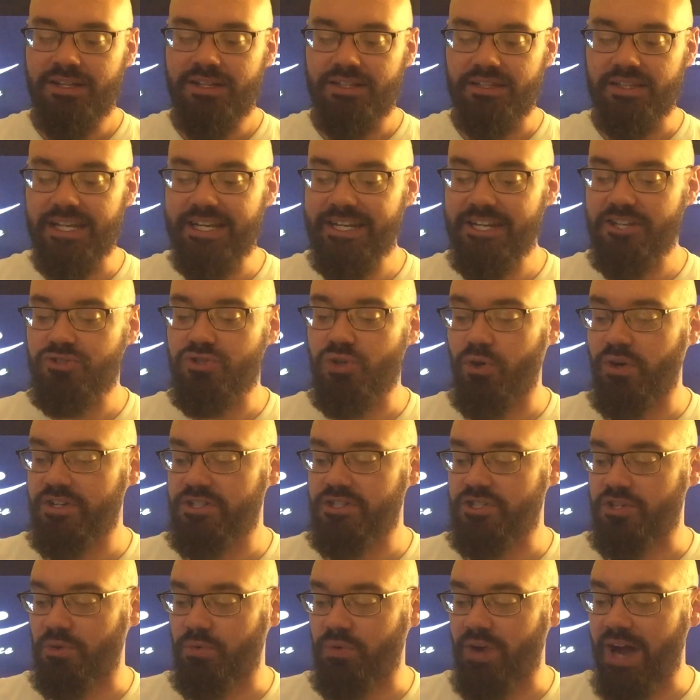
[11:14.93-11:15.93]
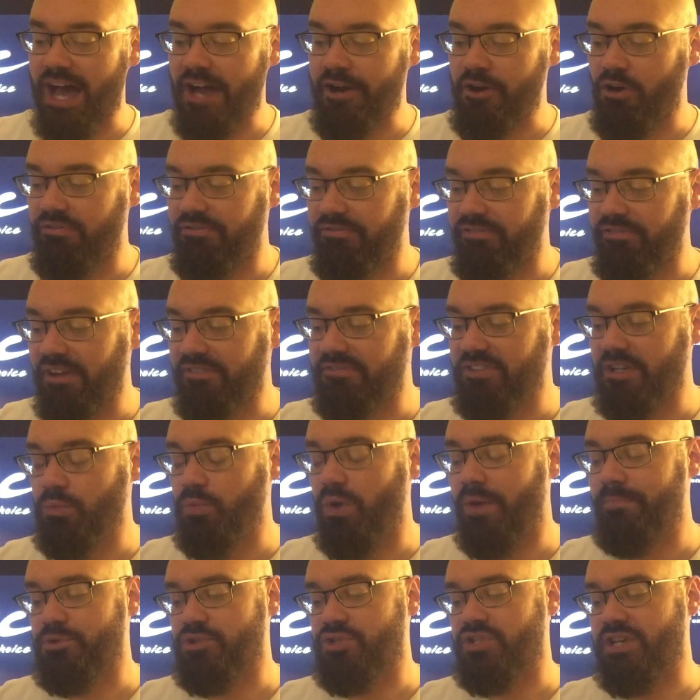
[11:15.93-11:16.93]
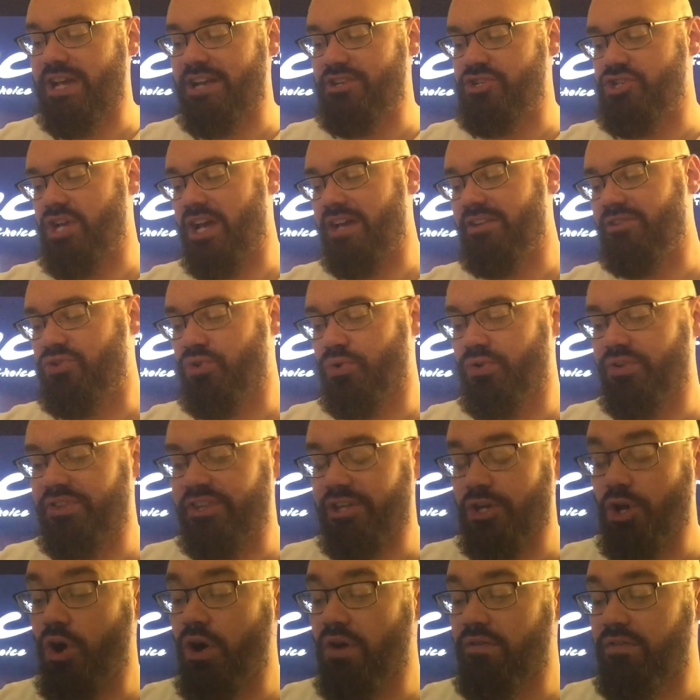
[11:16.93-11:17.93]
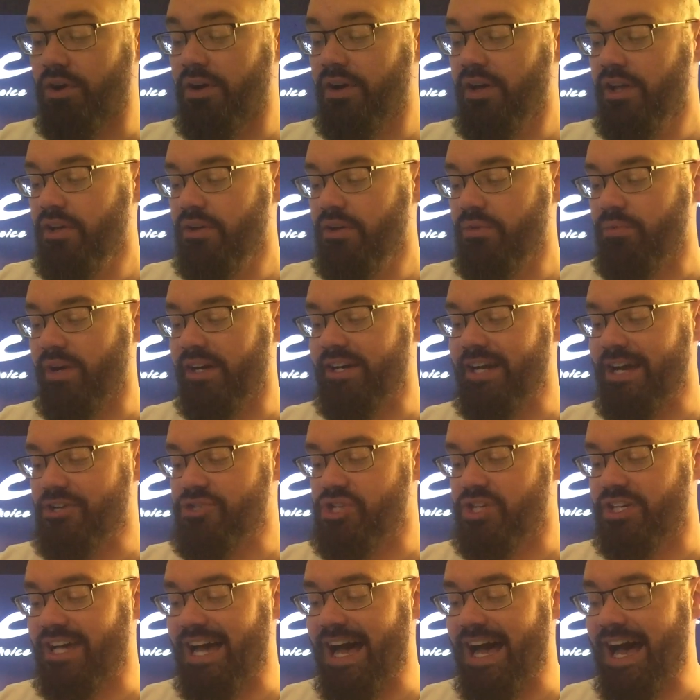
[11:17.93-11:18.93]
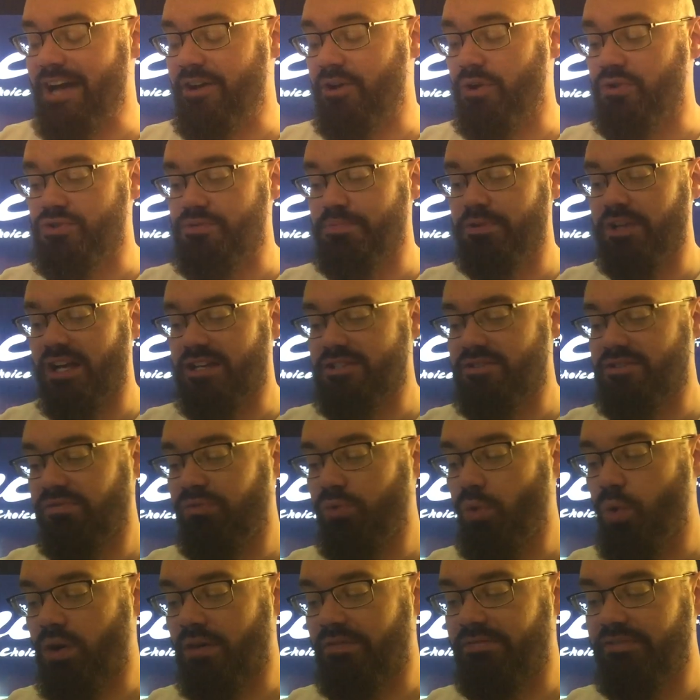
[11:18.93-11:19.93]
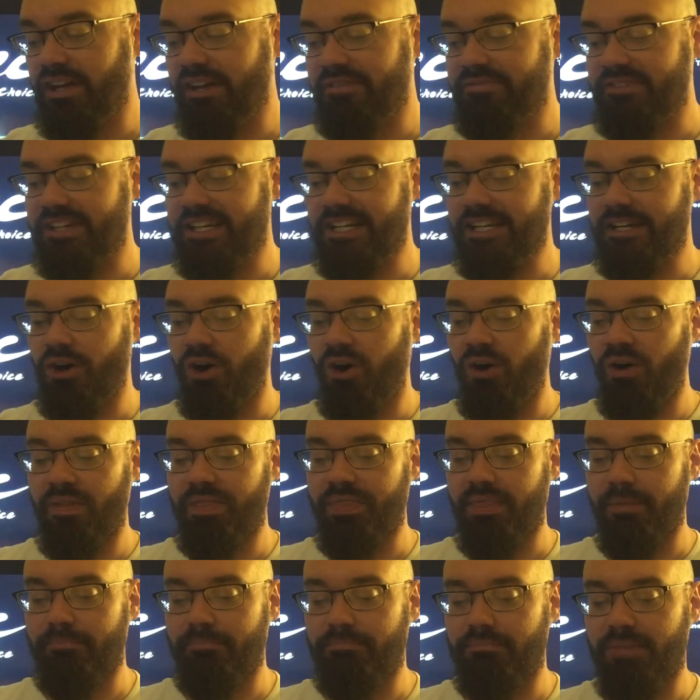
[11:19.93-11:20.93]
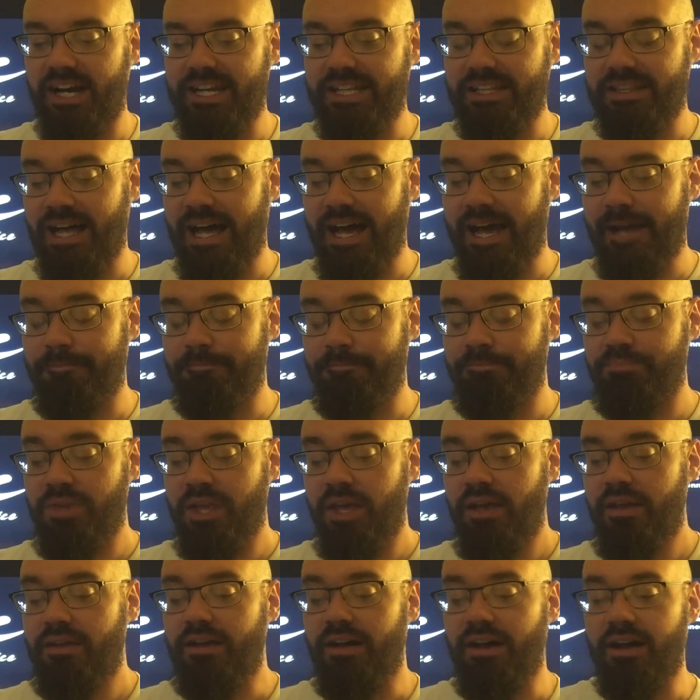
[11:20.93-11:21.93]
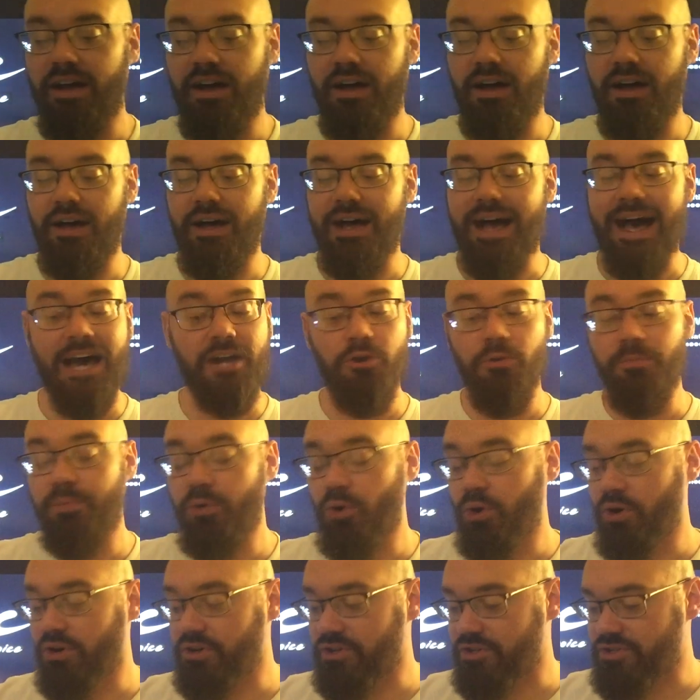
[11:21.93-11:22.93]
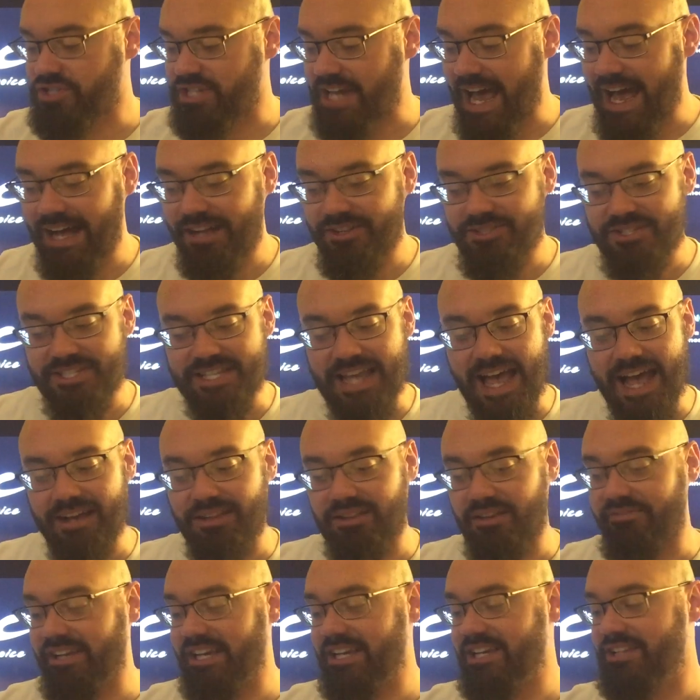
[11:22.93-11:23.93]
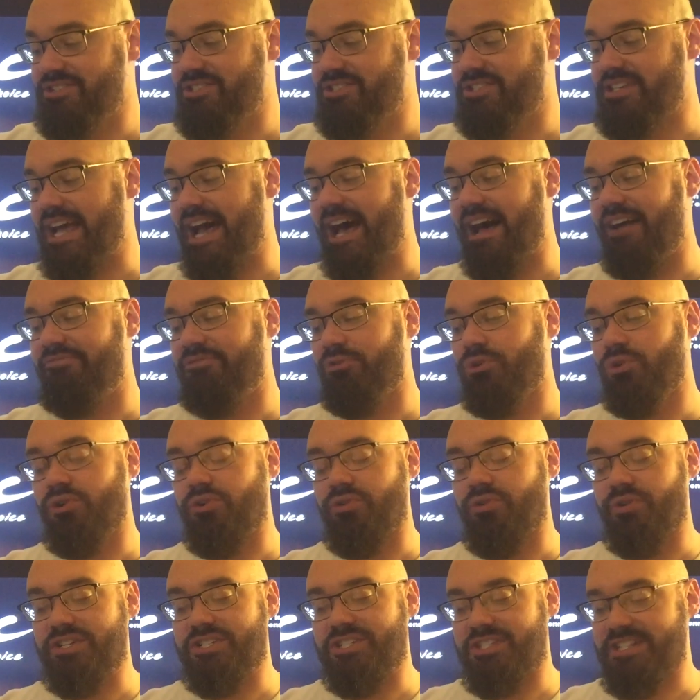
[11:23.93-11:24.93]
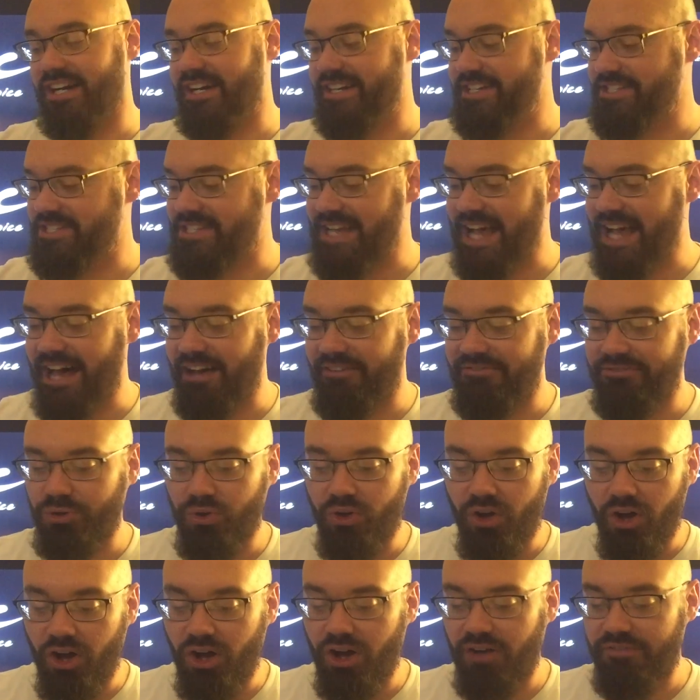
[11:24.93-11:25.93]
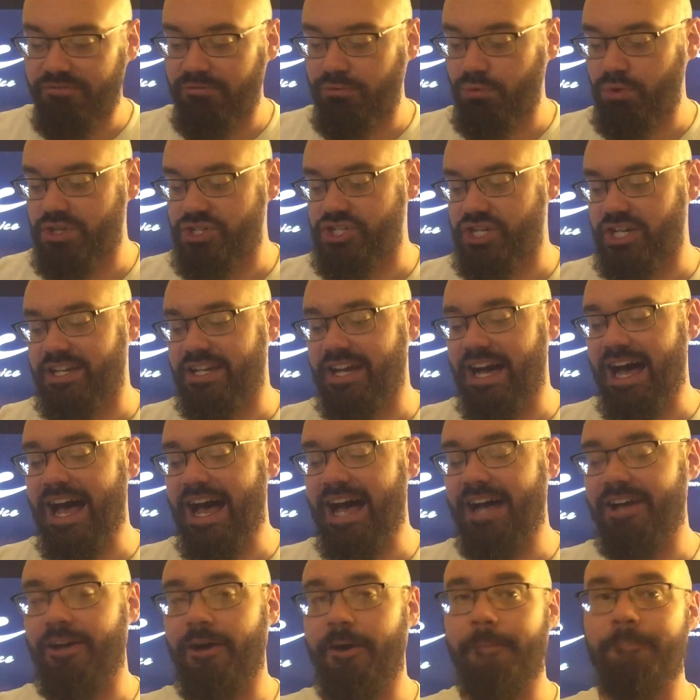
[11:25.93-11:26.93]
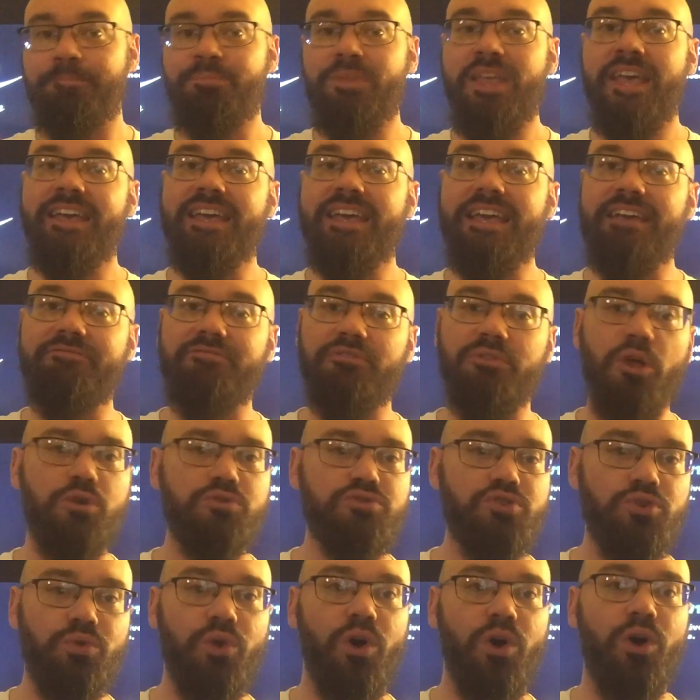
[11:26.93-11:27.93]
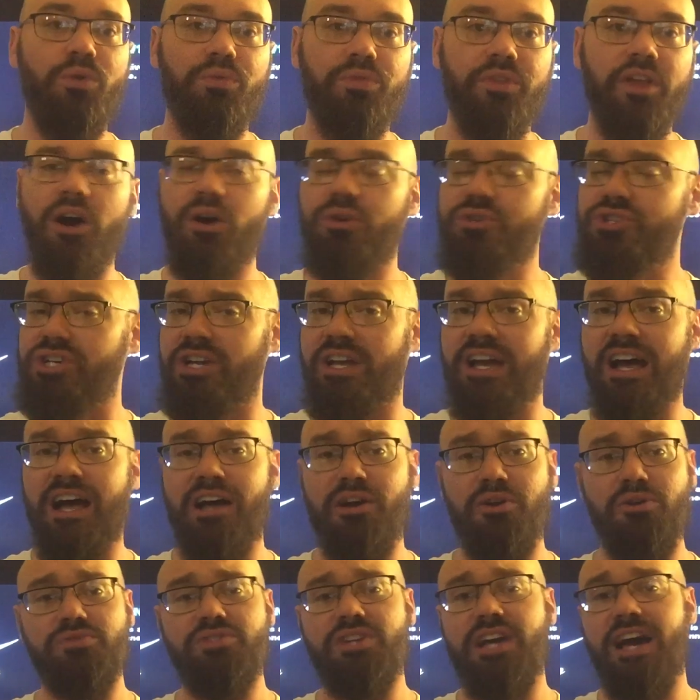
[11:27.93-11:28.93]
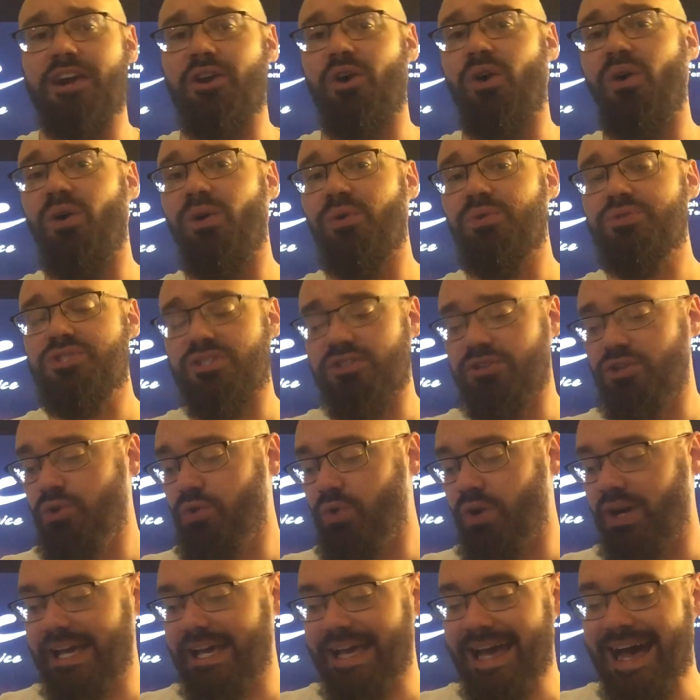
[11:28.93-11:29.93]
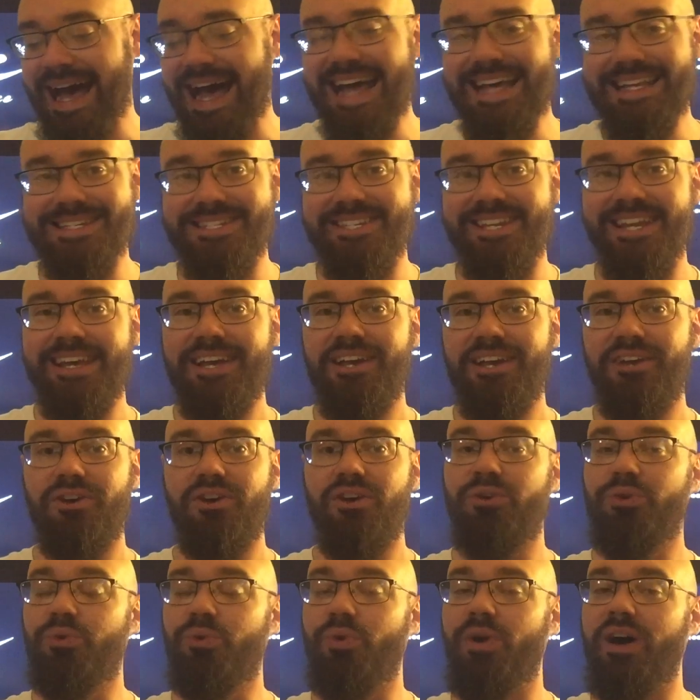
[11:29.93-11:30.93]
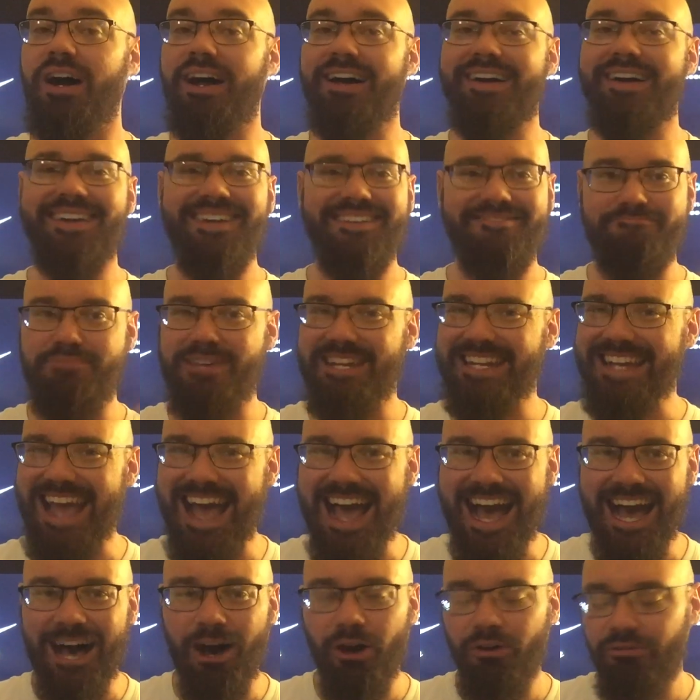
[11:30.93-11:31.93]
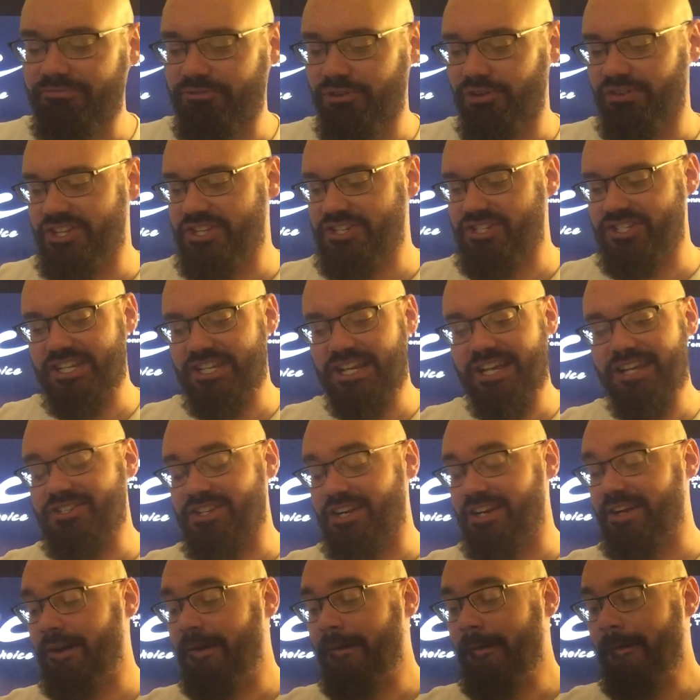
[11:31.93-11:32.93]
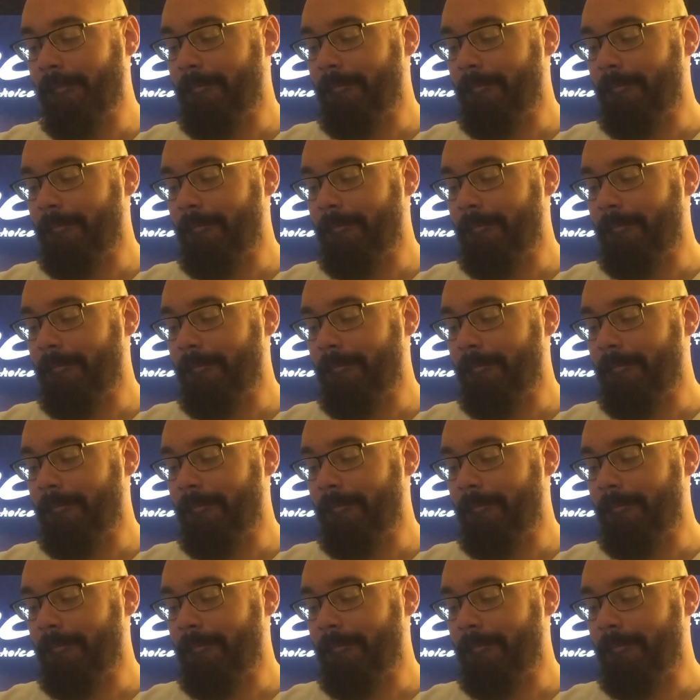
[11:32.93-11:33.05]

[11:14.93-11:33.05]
leaning toward Toronto, 51% shaded toward the over. Right now, Chicago's +450 on the money line. Otto Porter's out. Zach LaVine's doubtful. Chris Dunn is doubtful. All for Chicago. And for those who don't know, Chicago's got a whole slew of guys who have been out for the season.